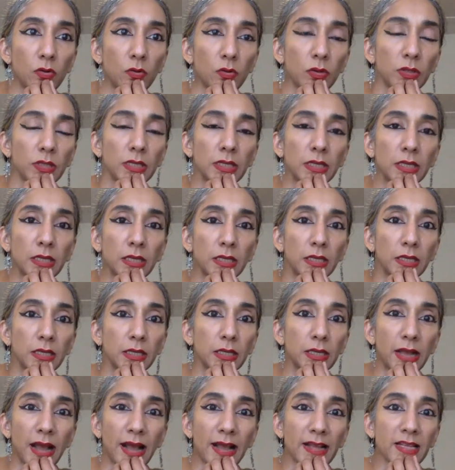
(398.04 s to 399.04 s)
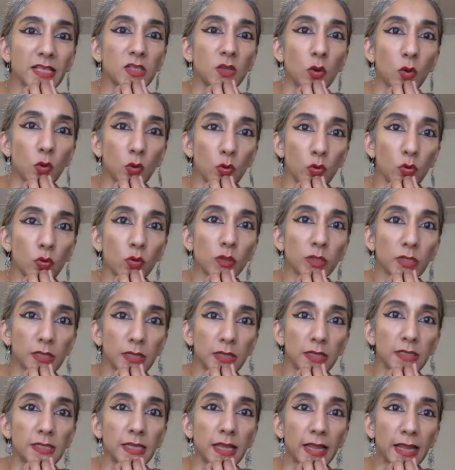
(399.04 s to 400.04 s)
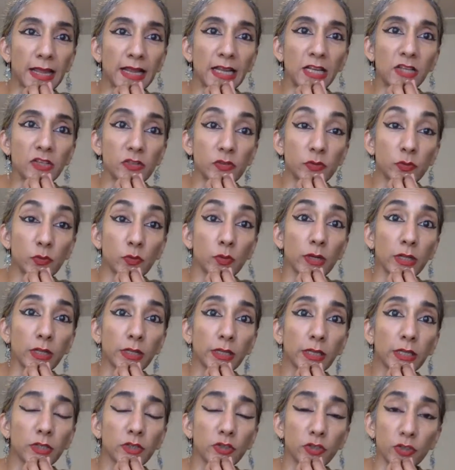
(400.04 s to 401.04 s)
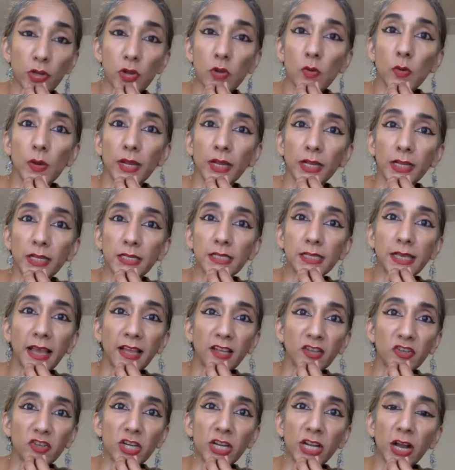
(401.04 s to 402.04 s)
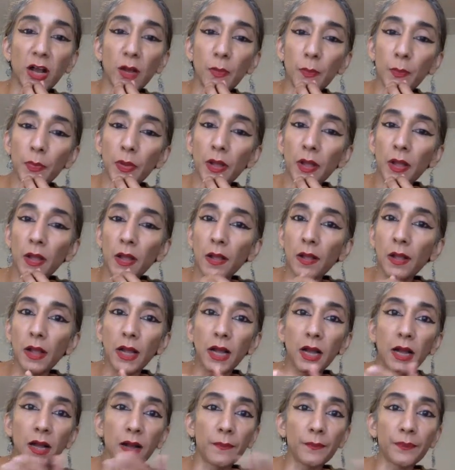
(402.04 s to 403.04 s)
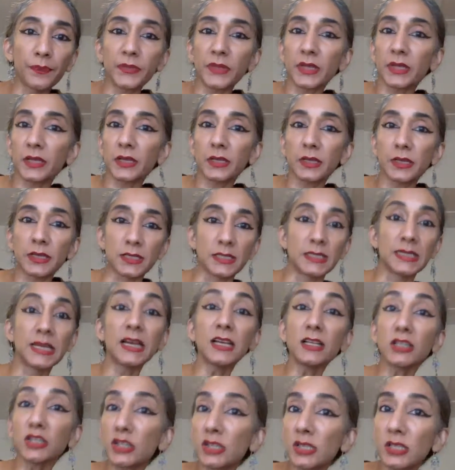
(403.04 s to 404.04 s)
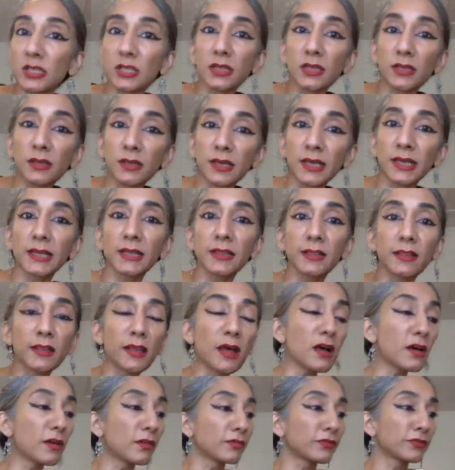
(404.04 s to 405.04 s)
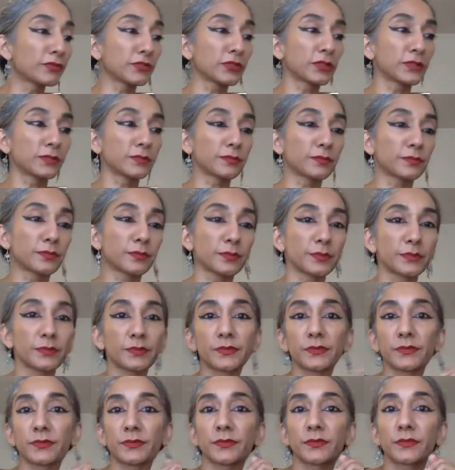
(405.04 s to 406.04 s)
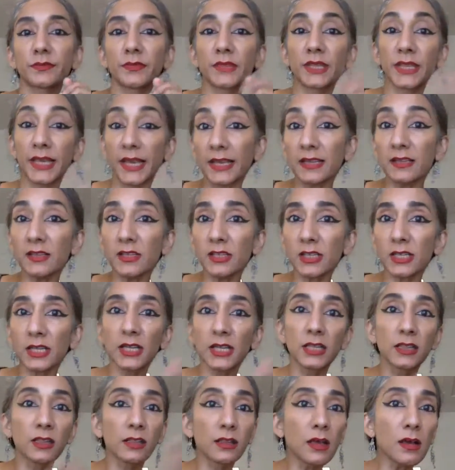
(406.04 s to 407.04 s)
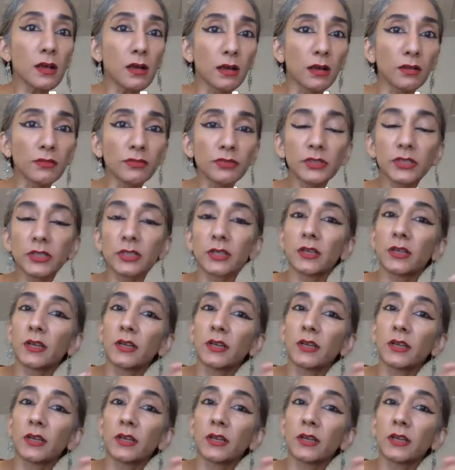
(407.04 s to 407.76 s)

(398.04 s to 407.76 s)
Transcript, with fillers: well, the guy's old and his age is really showing. He's catching up. Um, he's nuts. He loved Kent. He loved,